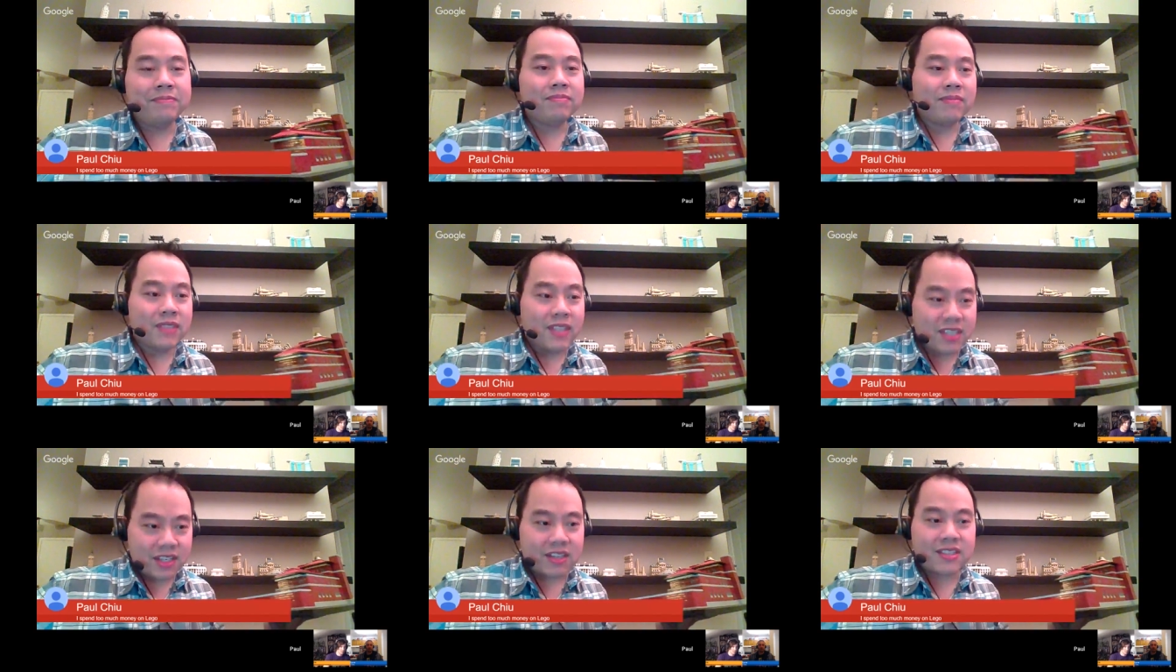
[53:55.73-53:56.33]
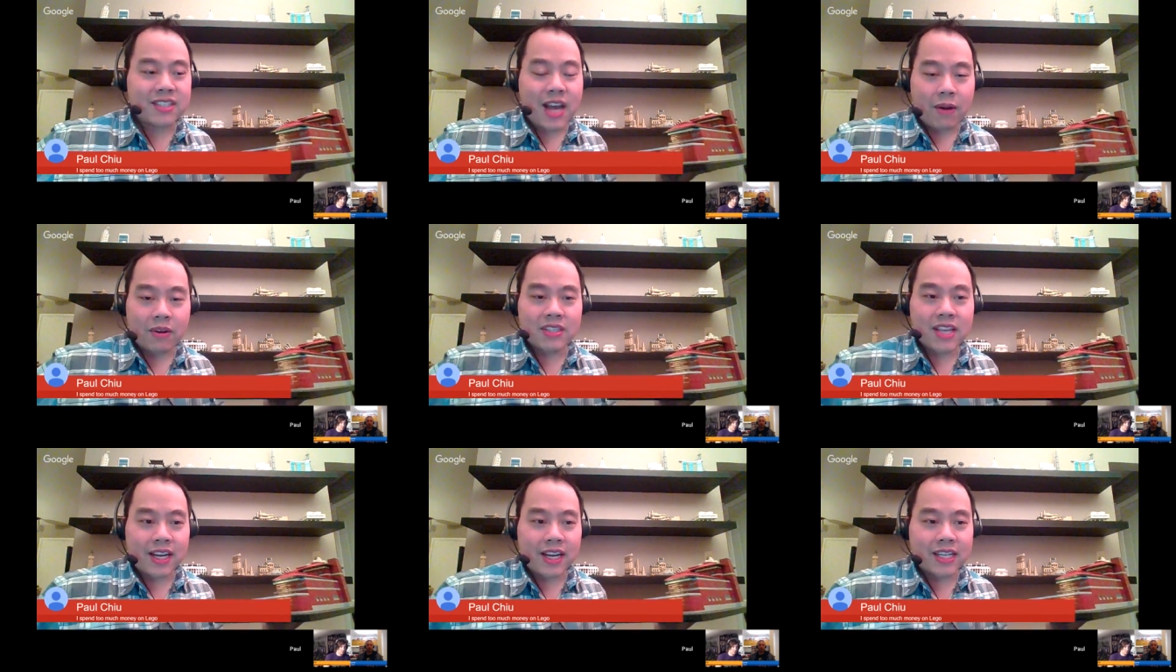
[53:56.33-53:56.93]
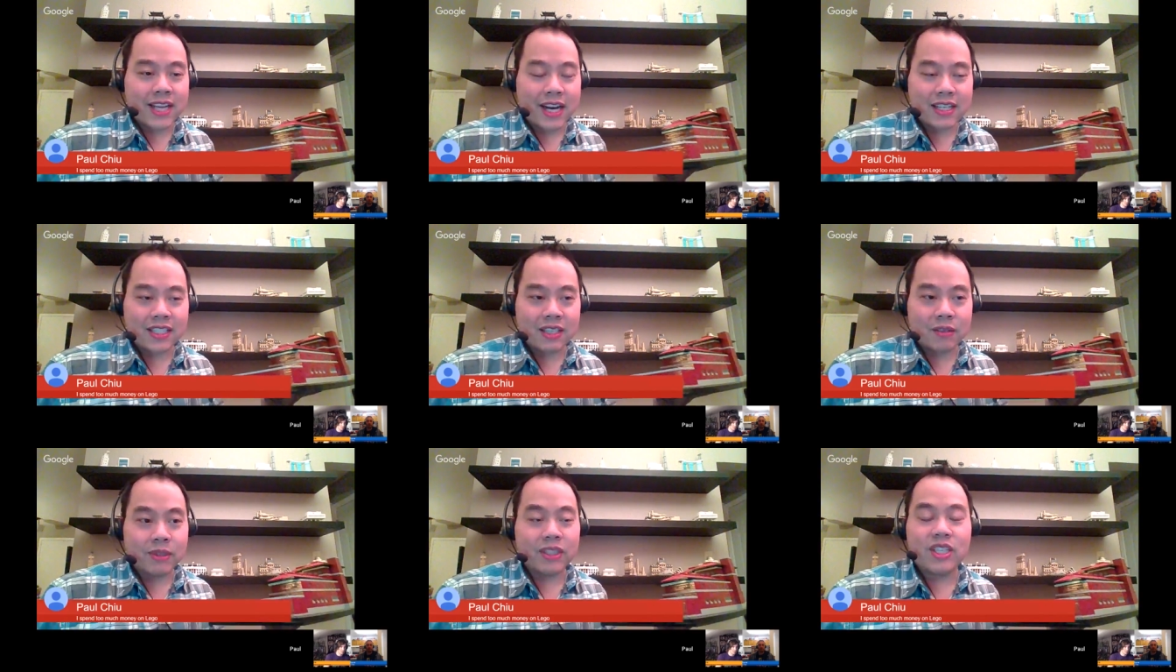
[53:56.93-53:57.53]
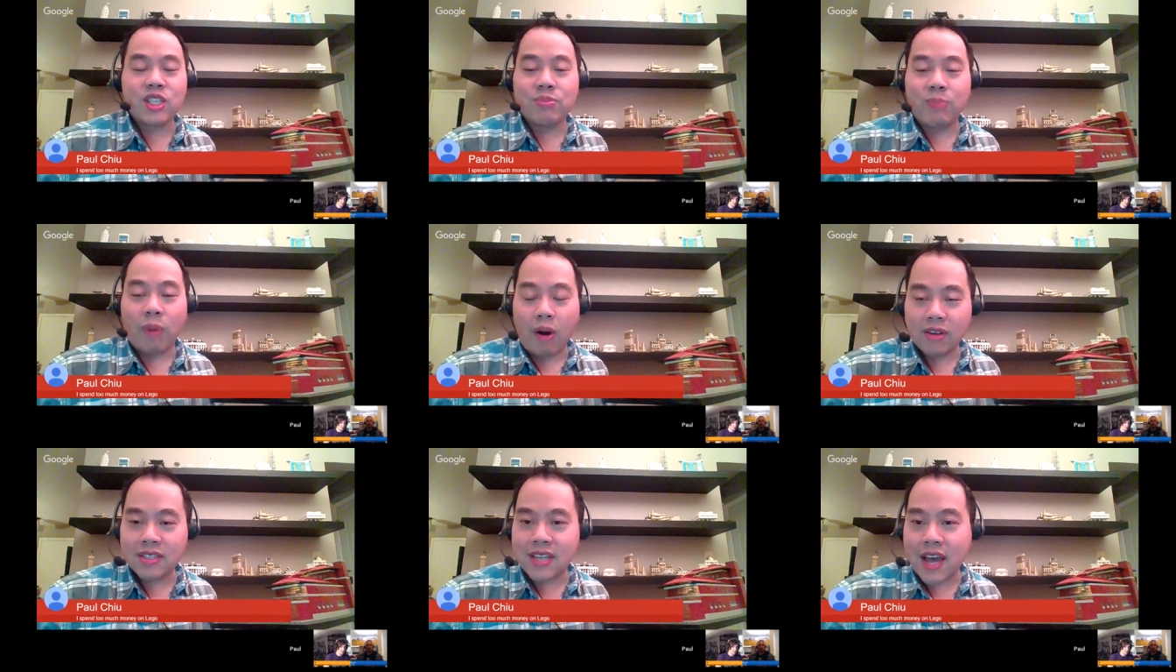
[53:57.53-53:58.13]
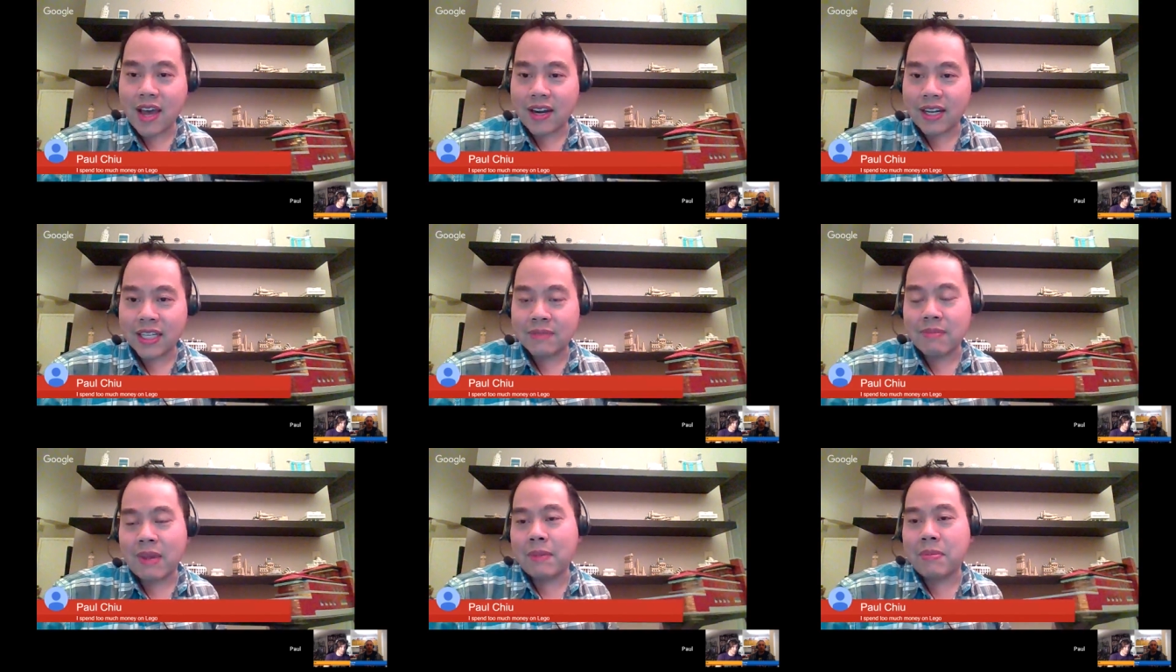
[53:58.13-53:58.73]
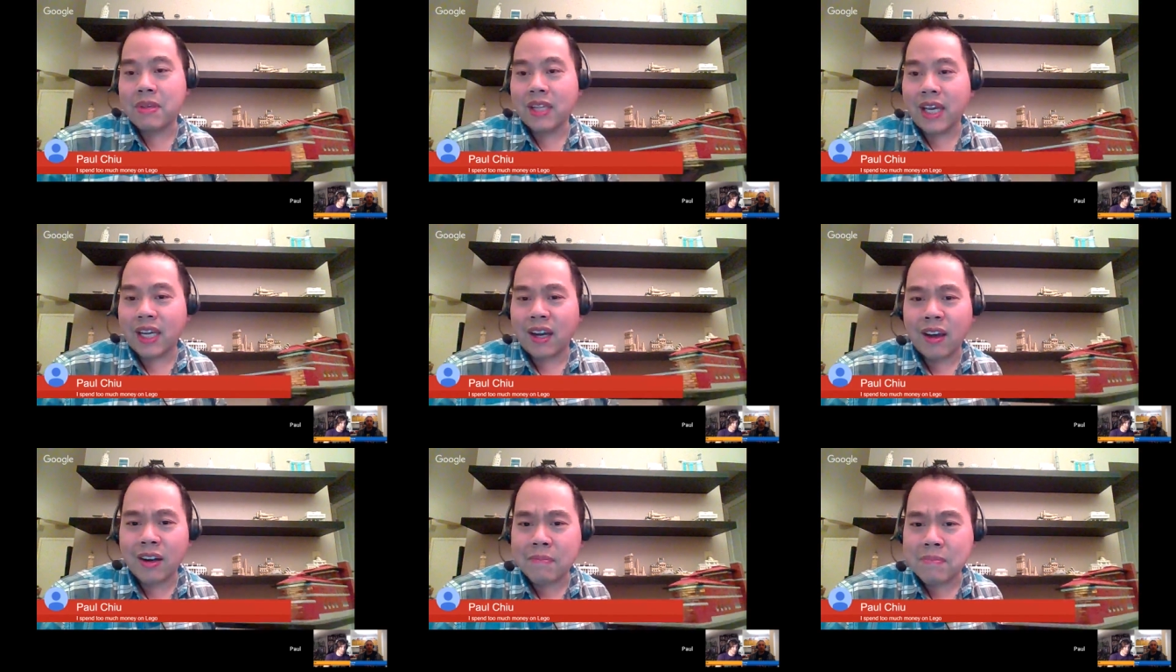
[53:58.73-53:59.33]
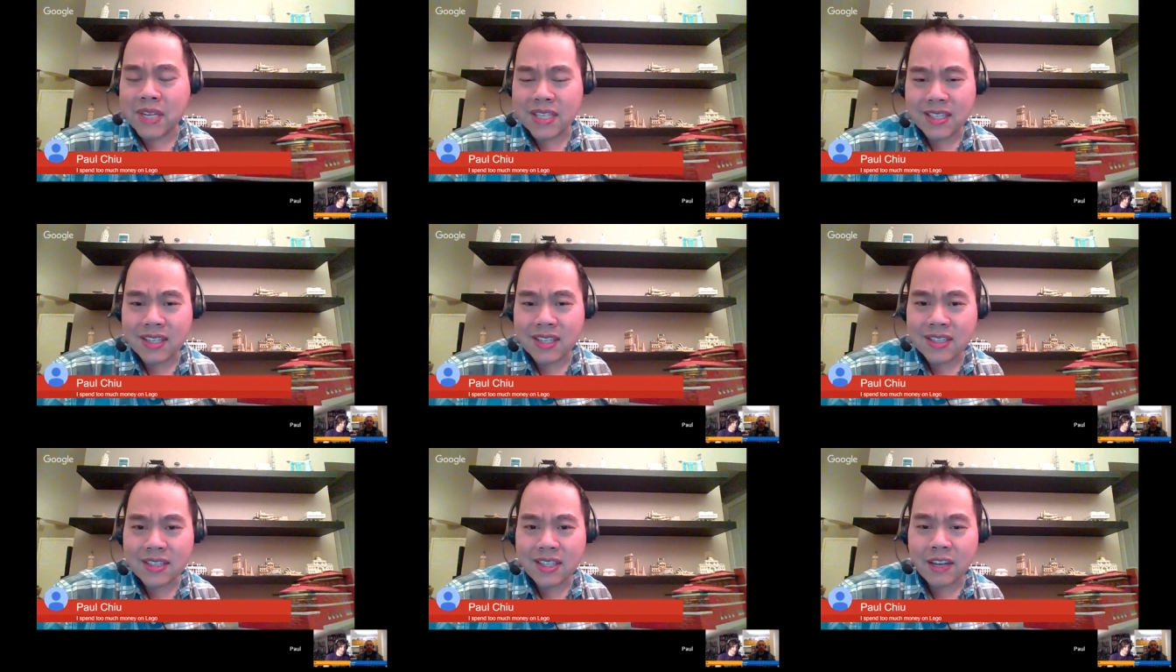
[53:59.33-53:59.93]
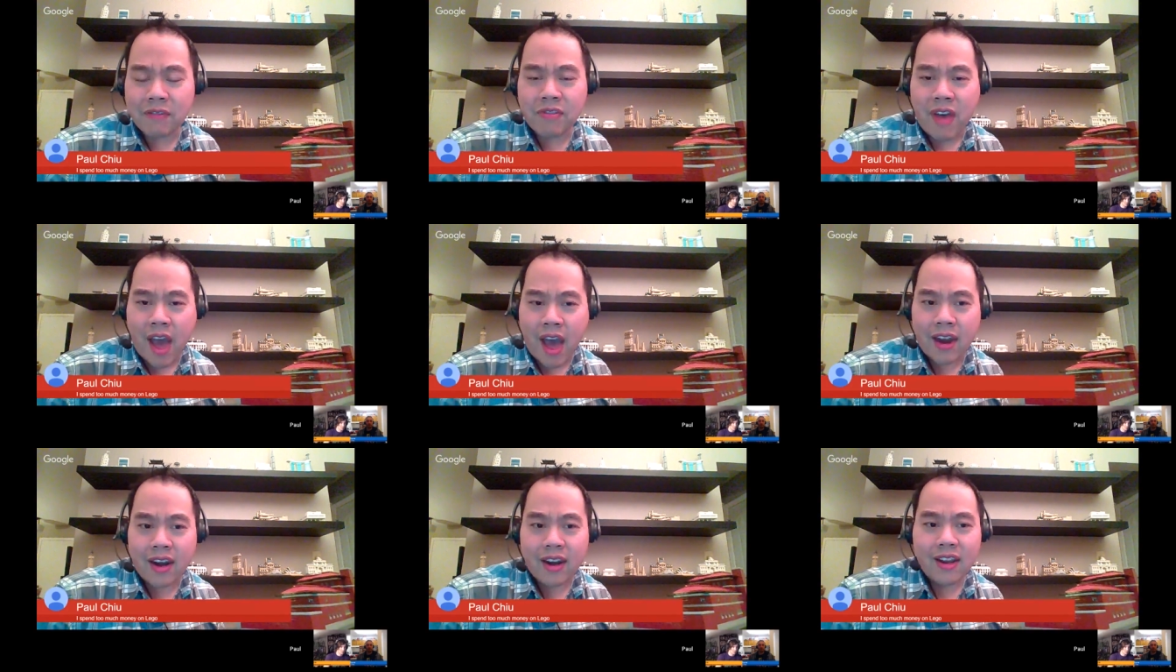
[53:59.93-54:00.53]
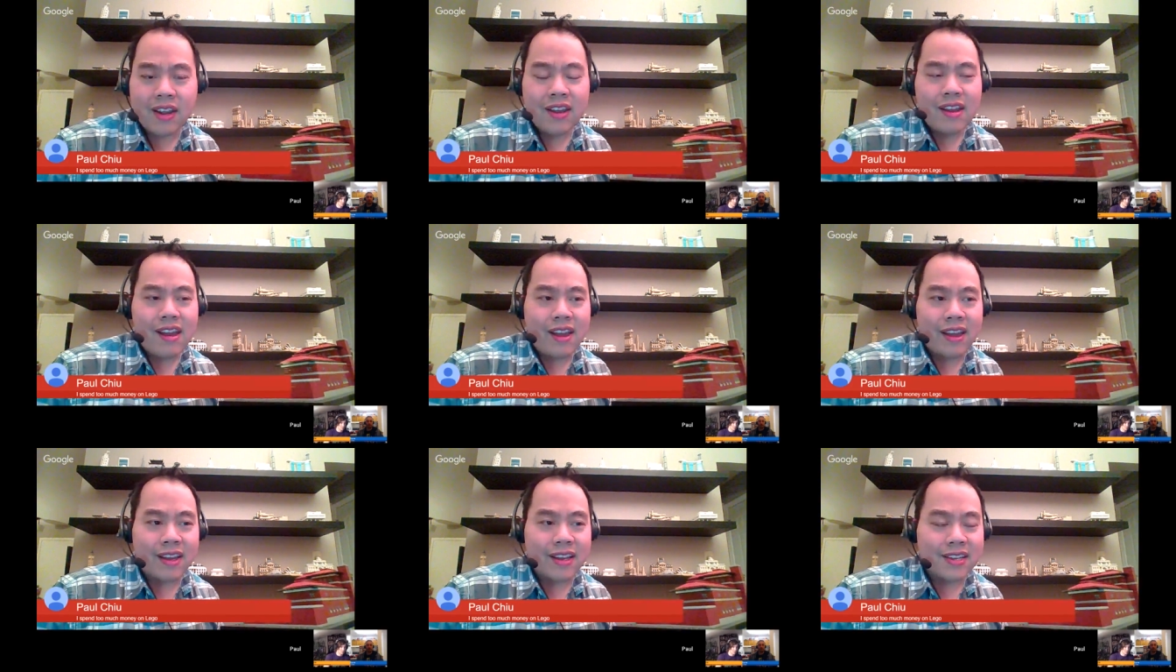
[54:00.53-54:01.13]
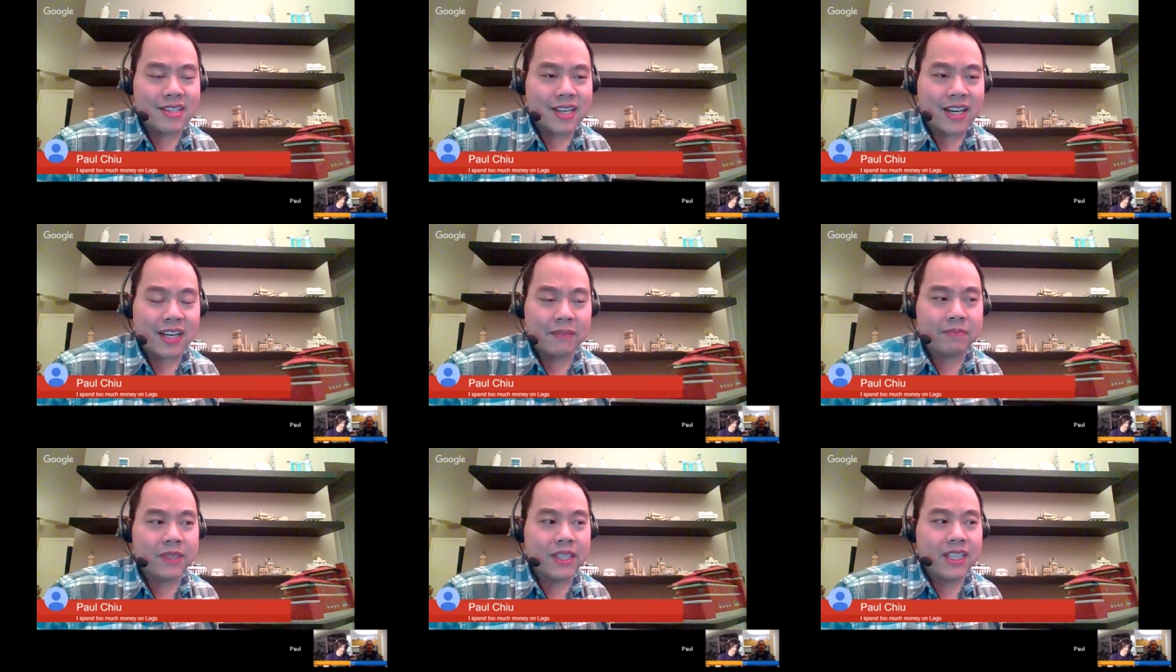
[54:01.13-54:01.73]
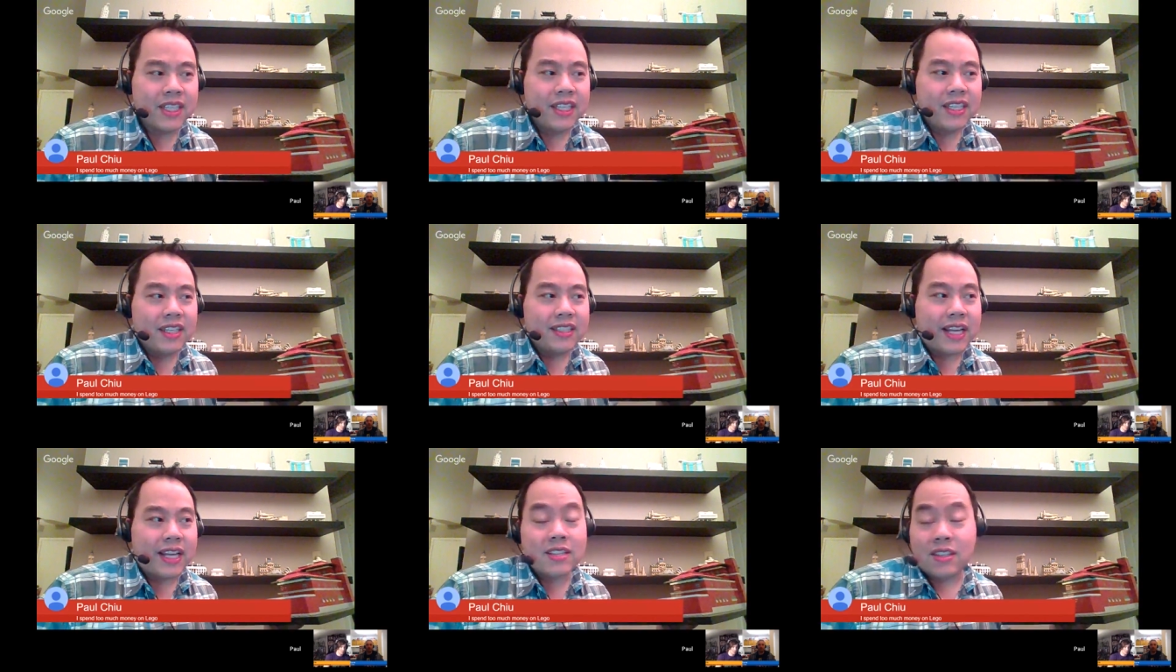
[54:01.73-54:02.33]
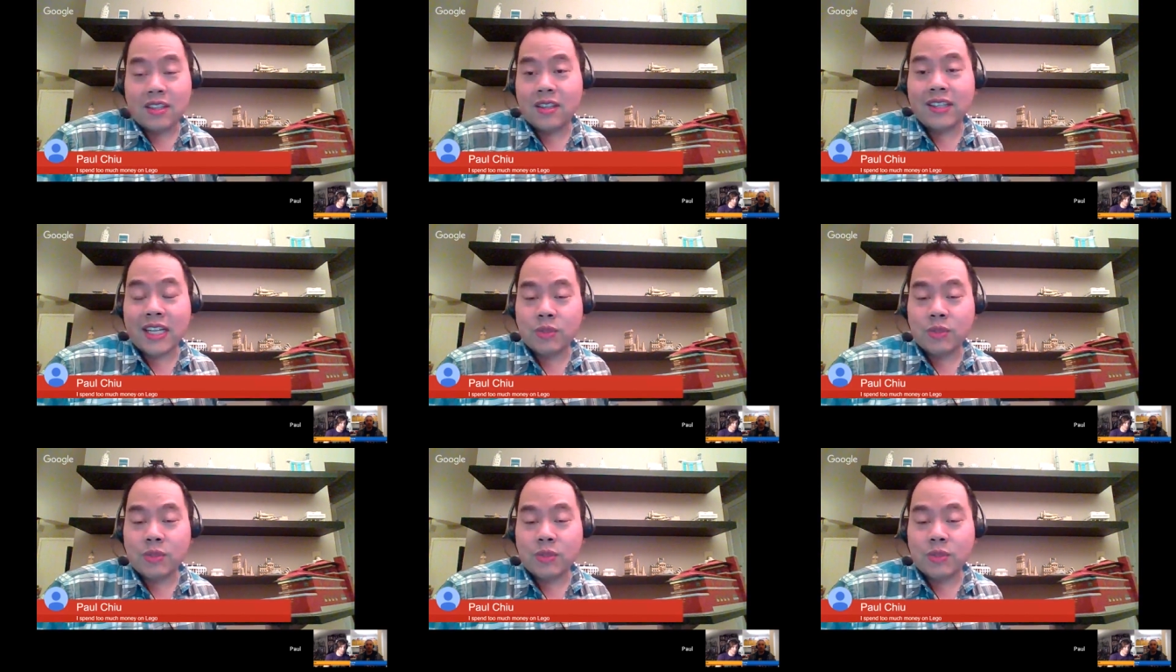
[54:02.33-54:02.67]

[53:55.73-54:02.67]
the Sears Tower set is actually a really small set. It's maybe like hundred pieces, if that, and um, that's the, that's